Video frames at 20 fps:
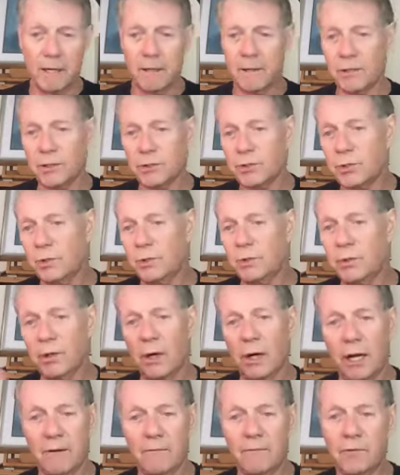And then soon
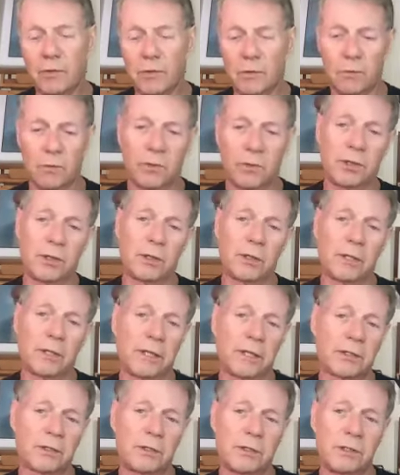thereafter, within the
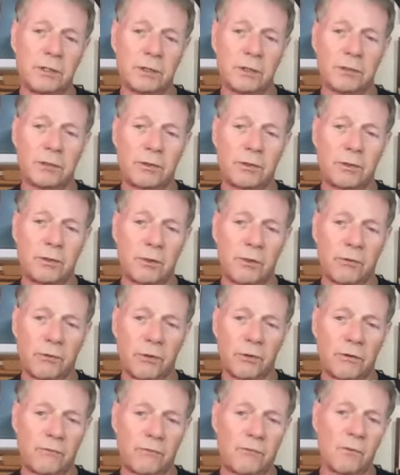next year or 2 or
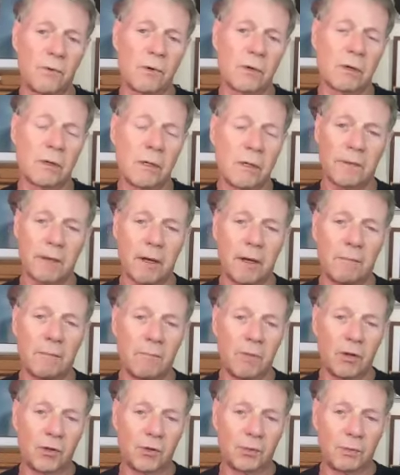3 or 4,
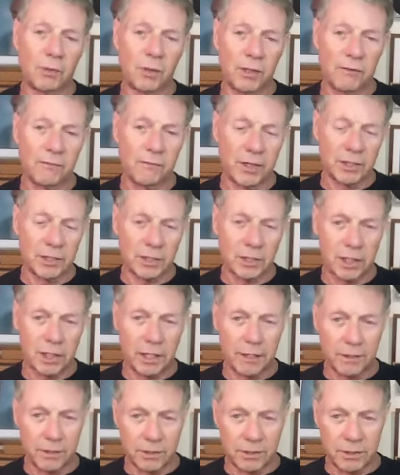multiple
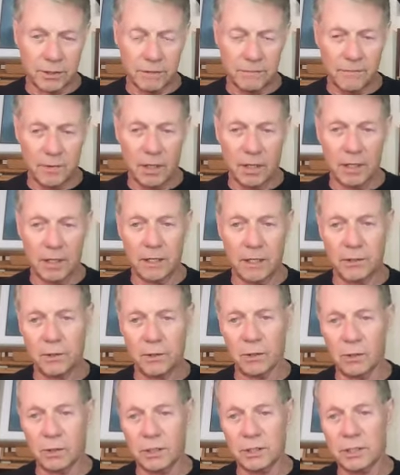investigators in the
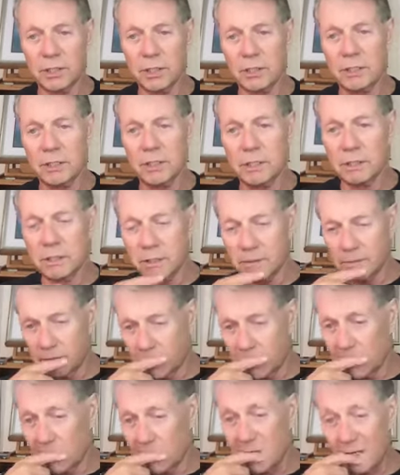early 60s
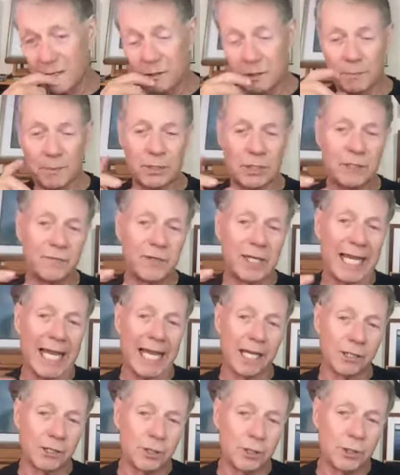showed that specific
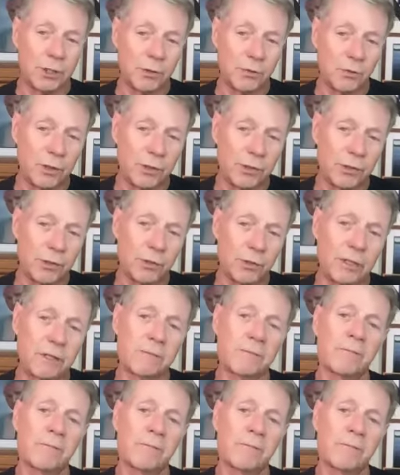antigen would do it.